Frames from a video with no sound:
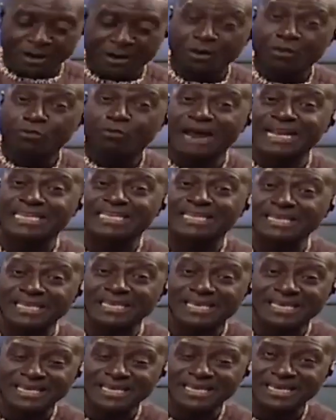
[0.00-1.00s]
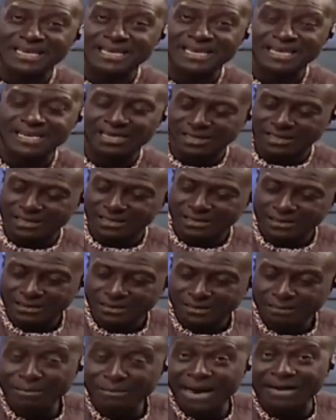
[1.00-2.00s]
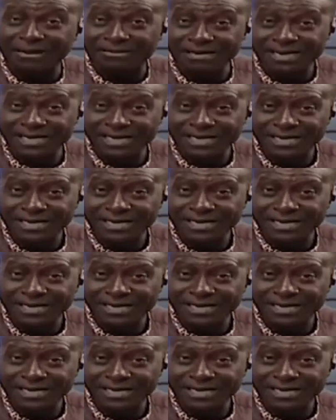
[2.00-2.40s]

What the mercury?